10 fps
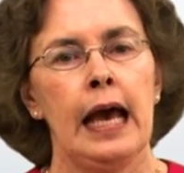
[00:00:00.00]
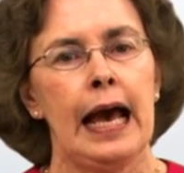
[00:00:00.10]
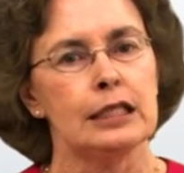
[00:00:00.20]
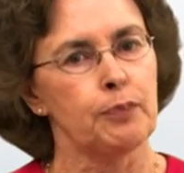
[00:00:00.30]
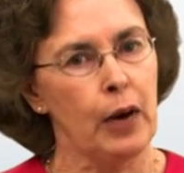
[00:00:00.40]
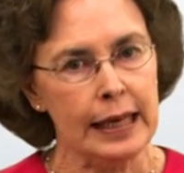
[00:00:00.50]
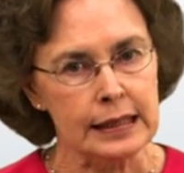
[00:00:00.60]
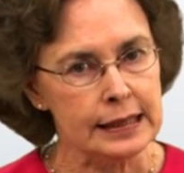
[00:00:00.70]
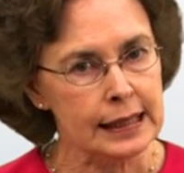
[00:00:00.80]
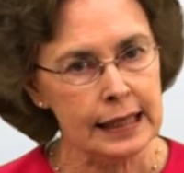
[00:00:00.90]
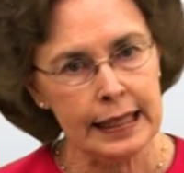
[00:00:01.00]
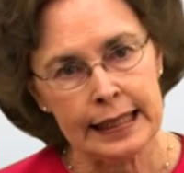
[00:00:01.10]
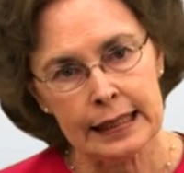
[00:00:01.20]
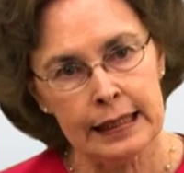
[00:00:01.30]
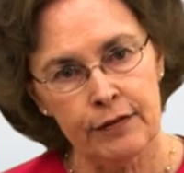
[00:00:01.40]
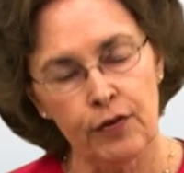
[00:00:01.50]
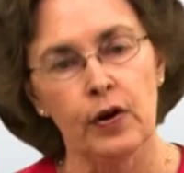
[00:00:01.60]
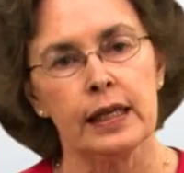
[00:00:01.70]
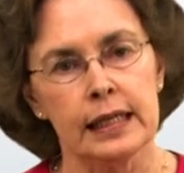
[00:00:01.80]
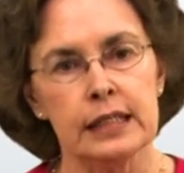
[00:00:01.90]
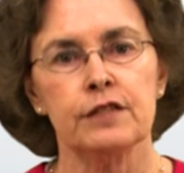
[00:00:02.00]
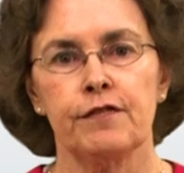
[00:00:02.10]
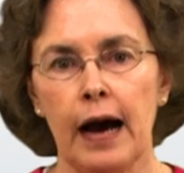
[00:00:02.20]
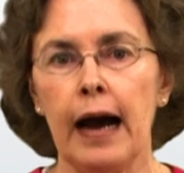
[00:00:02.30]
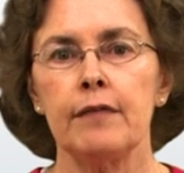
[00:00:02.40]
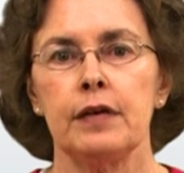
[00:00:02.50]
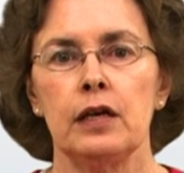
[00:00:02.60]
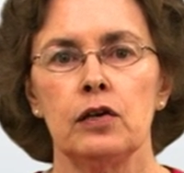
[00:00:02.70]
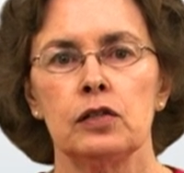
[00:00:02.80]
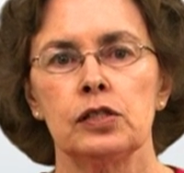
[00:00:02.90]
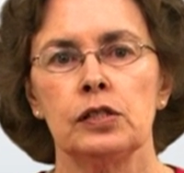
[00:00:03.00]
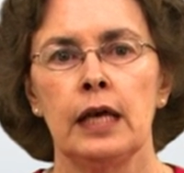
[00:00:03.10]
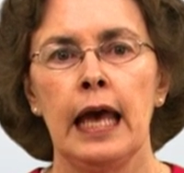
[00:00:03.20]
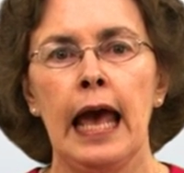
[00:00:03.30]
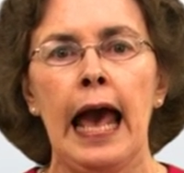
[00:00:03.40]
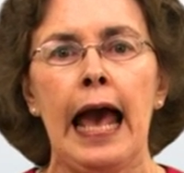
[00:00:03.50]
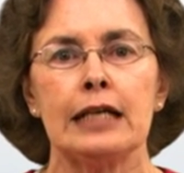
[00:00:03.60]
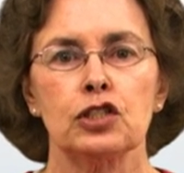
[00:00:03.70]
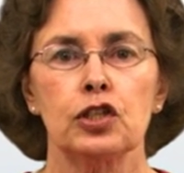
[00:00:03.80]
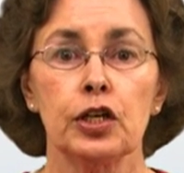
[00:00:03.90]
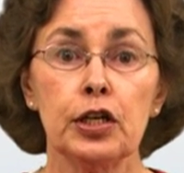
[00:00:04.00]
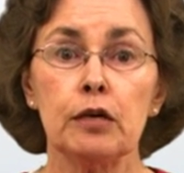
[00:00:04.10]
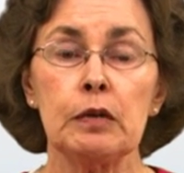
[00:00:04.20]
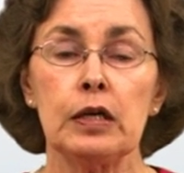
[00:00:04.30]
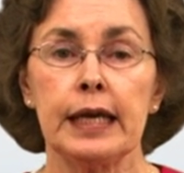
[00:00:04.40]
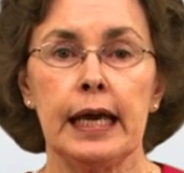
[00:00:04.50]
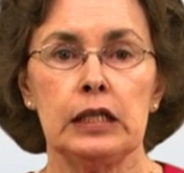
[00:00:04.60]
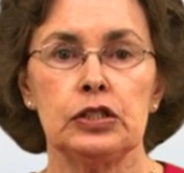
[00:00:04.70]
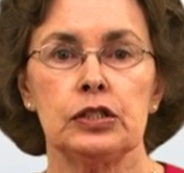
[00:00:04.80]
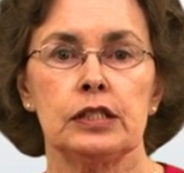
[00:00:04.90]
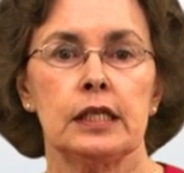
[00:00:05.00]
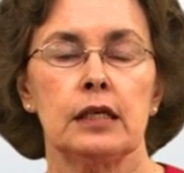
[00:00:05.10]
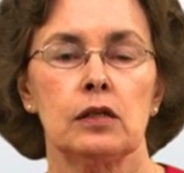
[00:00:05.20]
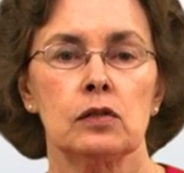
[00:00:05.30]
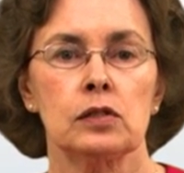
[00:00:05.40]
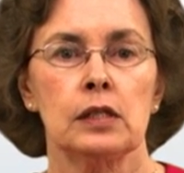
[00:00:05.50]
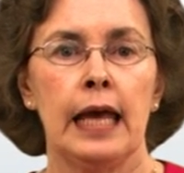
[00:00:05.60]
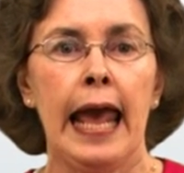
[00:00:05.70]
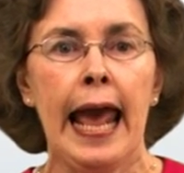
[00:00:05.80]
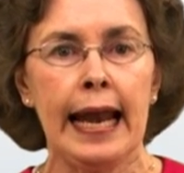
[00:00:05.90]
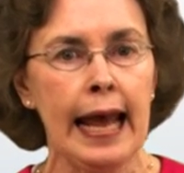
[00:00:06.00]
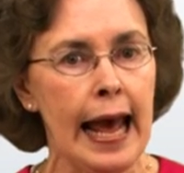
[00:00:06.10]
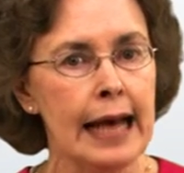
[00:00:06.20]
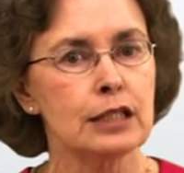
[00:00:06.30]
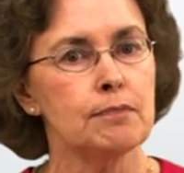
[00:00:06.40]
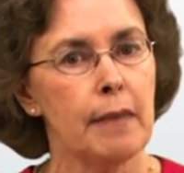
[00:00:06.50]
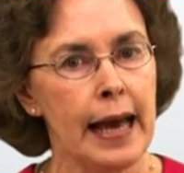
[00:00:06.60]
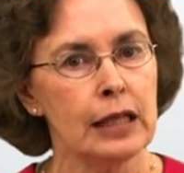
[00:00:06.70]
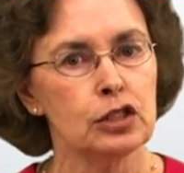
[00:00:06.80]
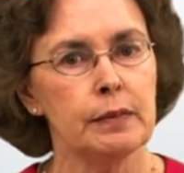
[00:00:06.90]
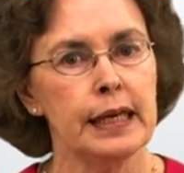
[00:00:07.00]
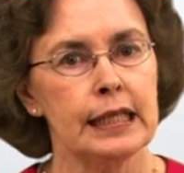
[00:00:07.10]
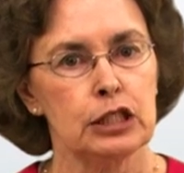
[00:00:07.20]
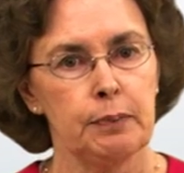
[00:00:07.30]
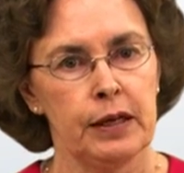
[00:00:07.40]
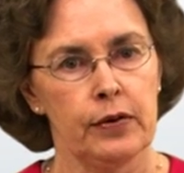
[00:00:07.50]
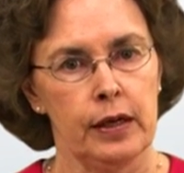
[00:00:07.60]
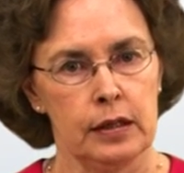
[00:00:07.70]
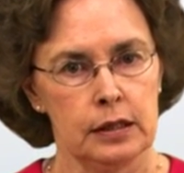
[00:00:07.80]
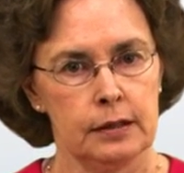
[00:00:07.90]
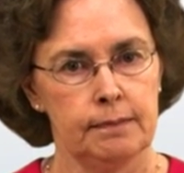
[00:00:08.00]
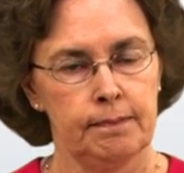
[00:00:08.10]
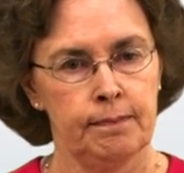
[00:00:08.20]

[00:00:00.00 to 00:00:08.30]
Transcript: has practiced clinically for at least 5 years, has good communication skills, and has management experience.